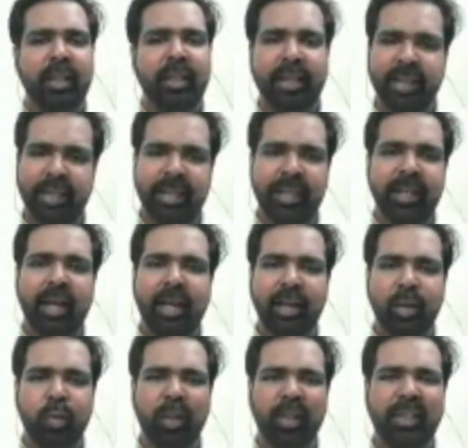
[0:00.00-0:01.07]
Again,
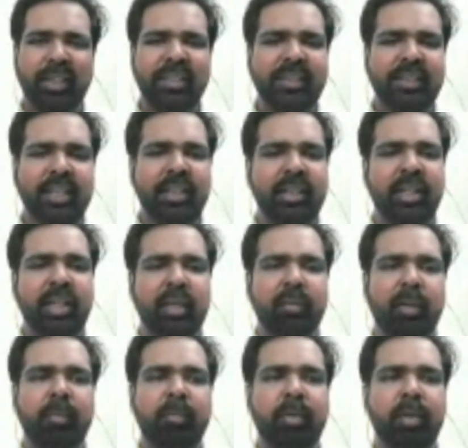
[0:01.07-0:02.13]
I quite distinctly
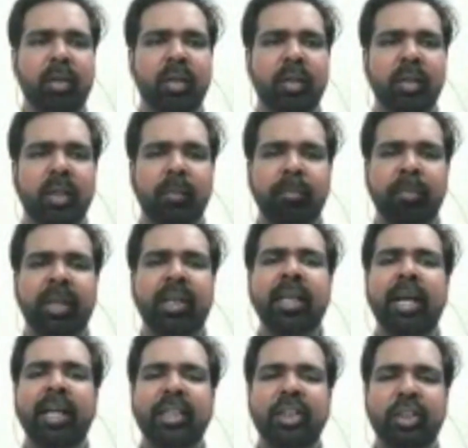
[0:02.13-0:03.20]
remember
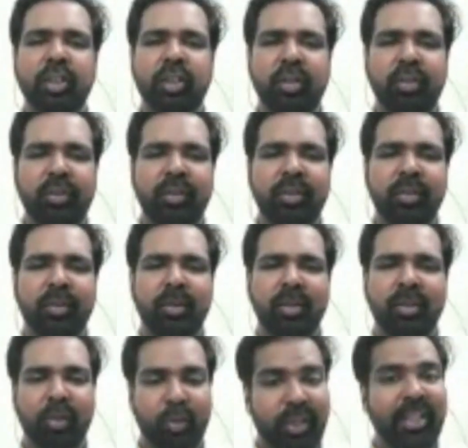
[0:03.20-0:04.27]
Midnight's Children,
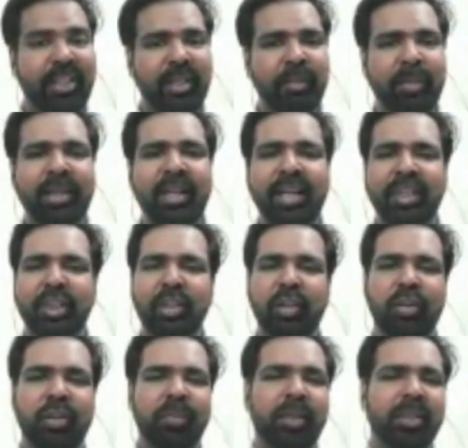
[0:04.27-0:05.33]
or Teaching Midnight's
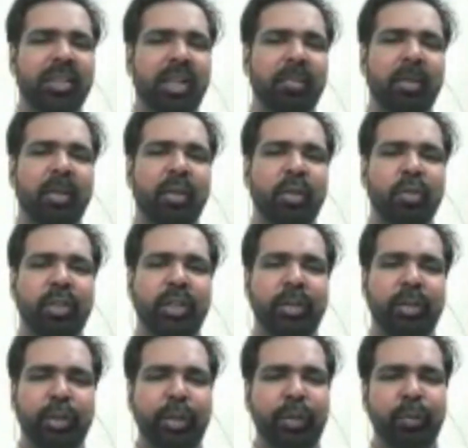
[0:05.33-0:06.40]
Children by Salman
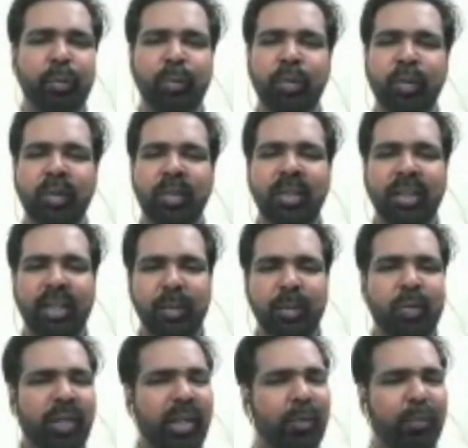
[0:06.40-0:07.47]
Rushdie to you. It
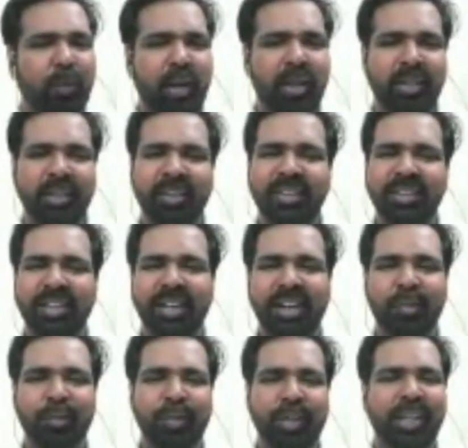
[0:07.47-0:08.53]
was real fun
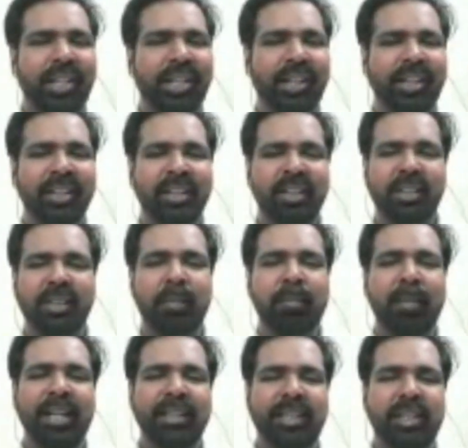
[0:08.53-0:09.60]
unveiling the
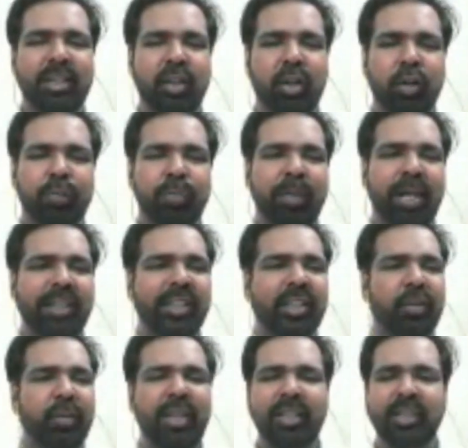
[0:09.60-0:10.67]
magic of
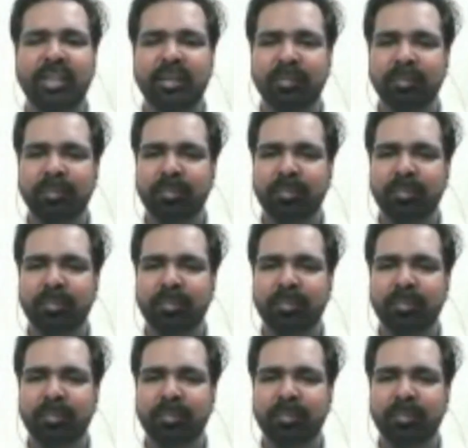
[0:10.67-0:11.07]
magic realism.